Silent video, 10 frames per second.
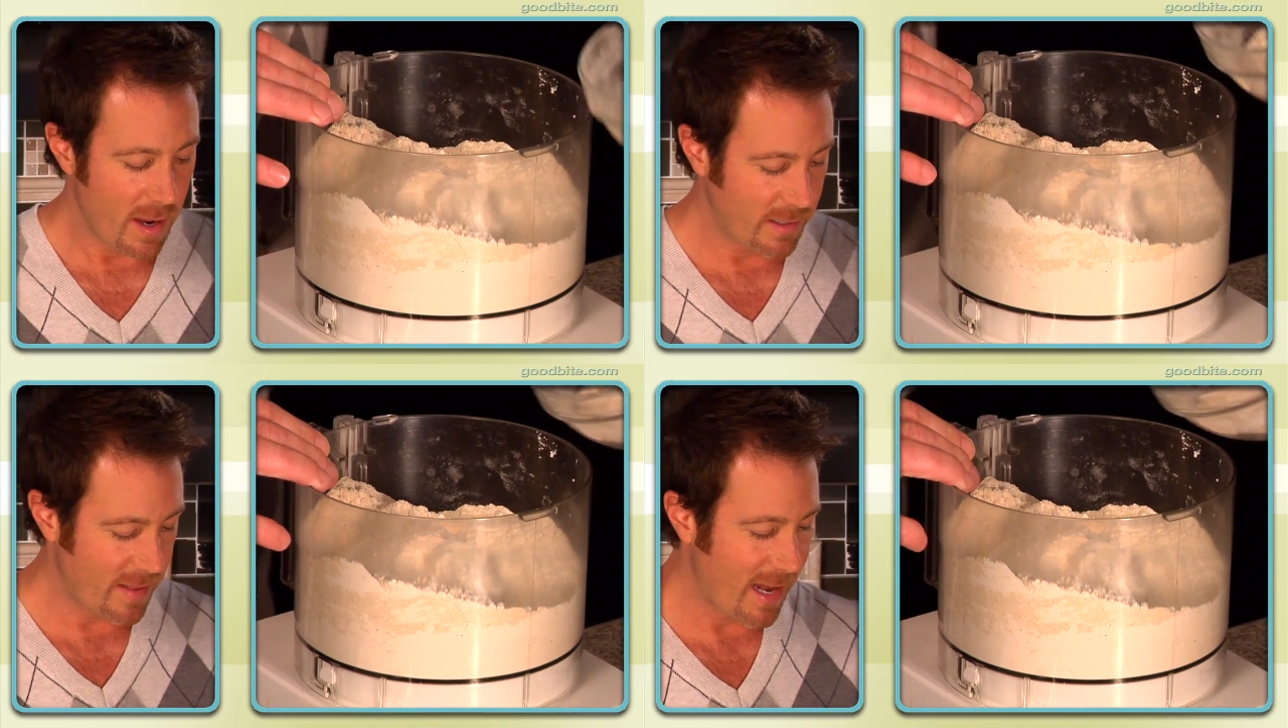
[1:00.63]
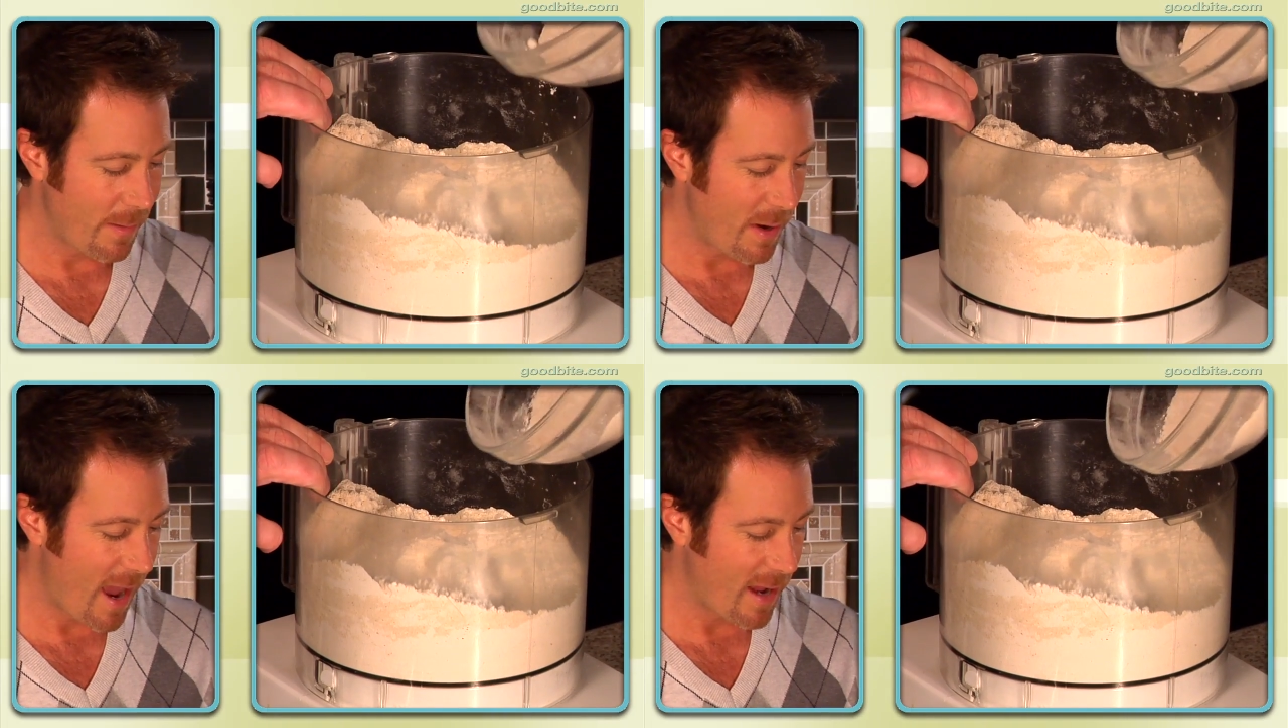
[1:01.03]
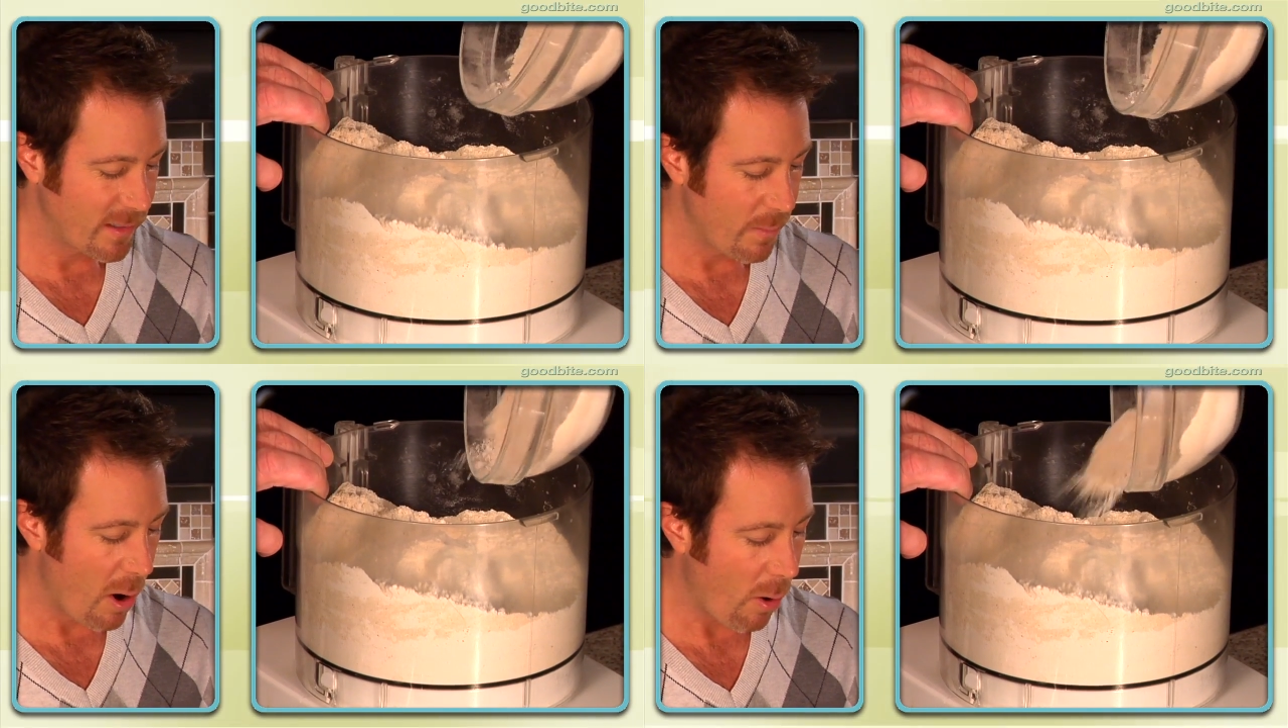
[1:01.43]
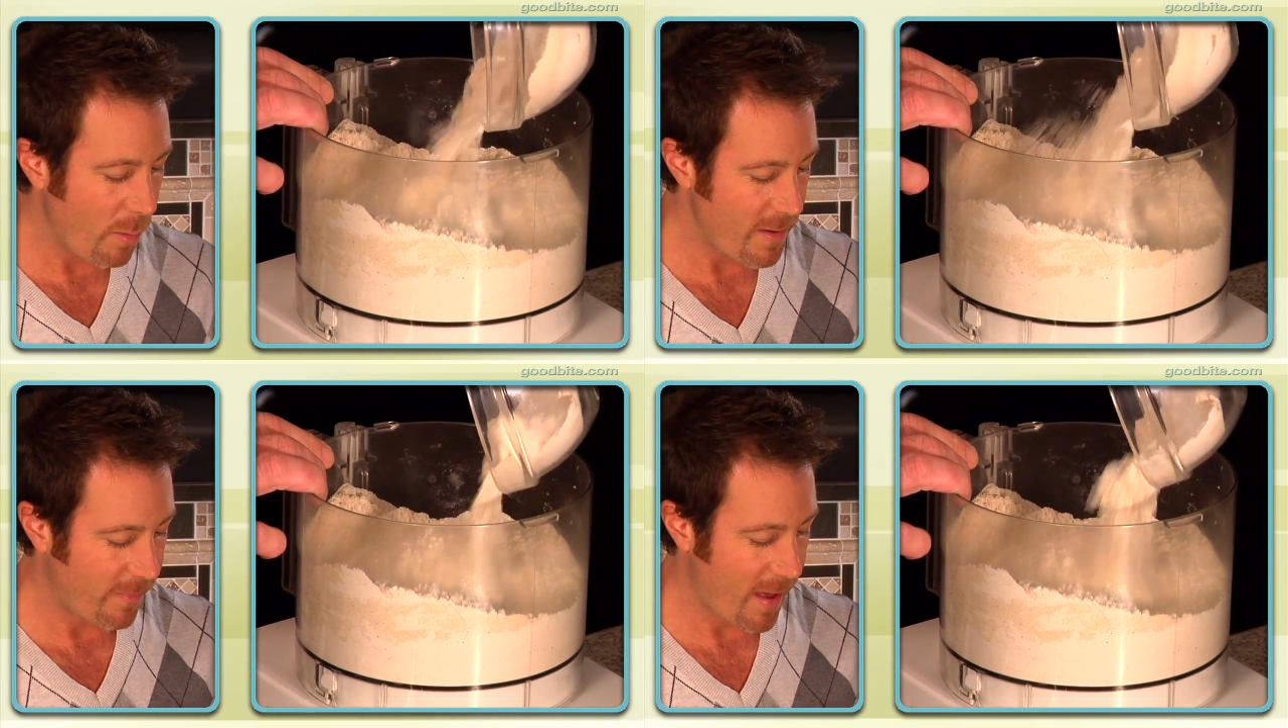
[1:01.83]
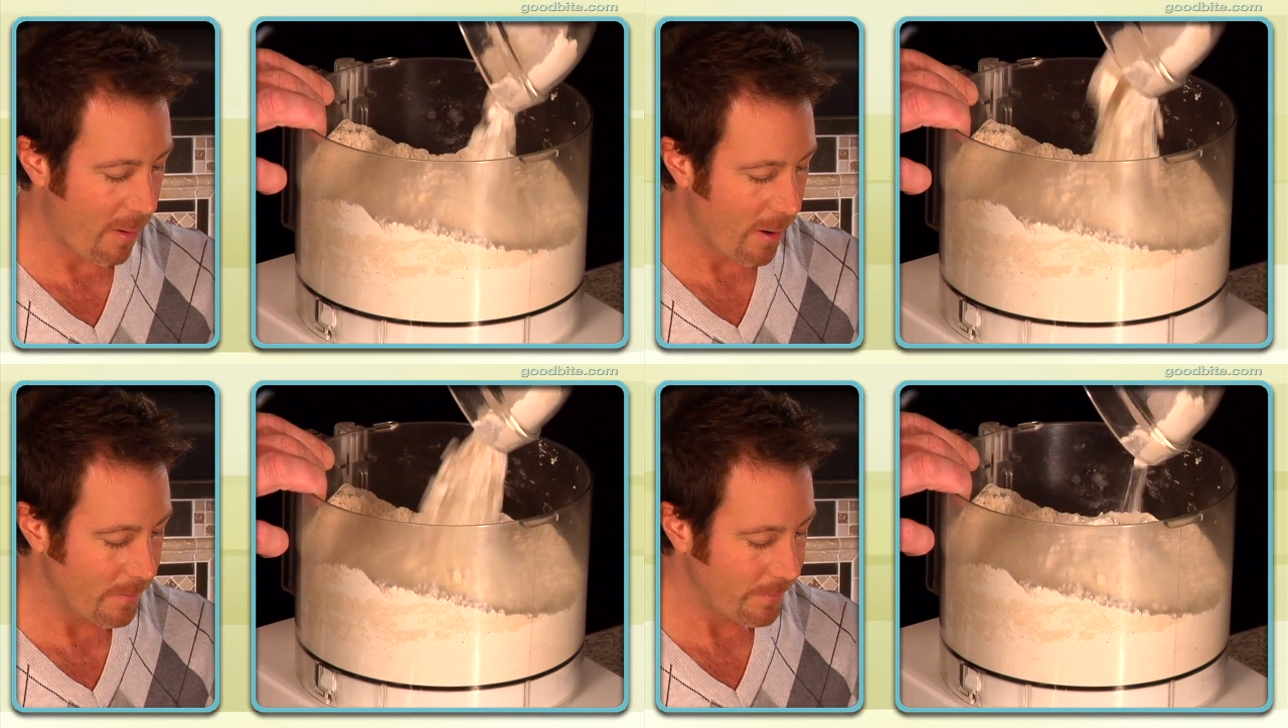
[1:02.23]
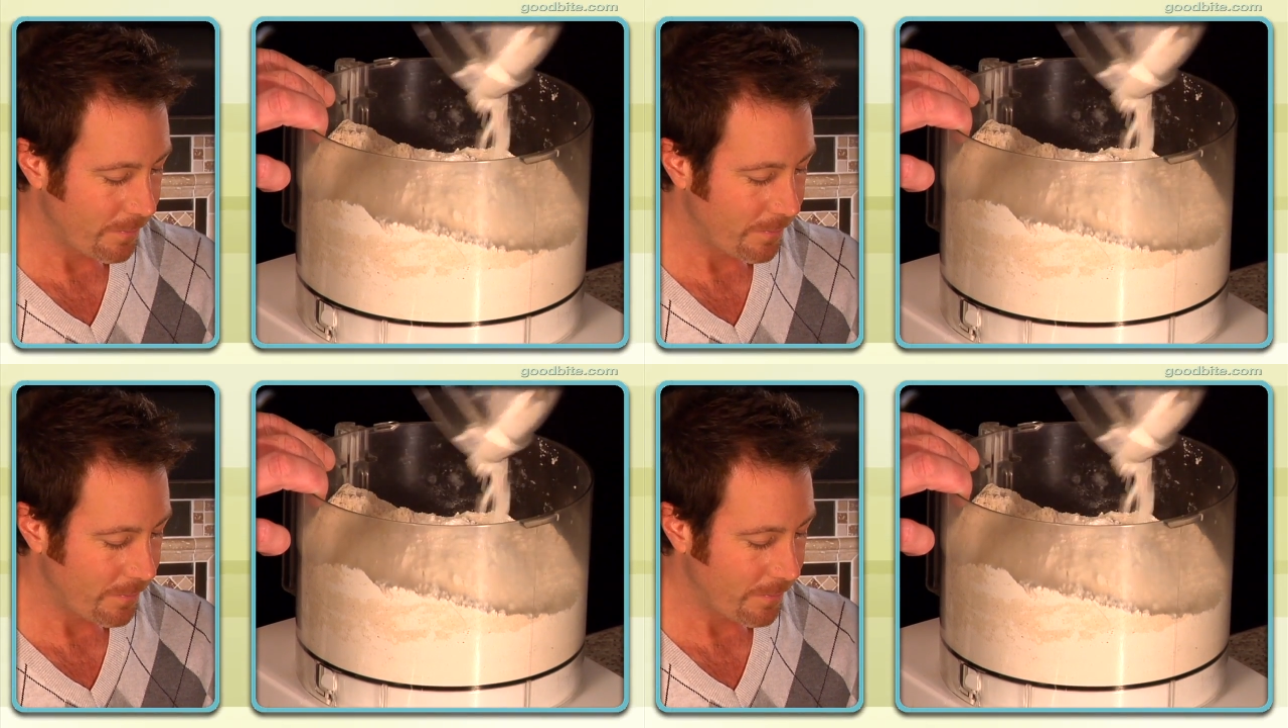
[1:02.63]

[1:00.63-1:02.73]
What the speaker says: To that I'm going to add some whole wheat flour,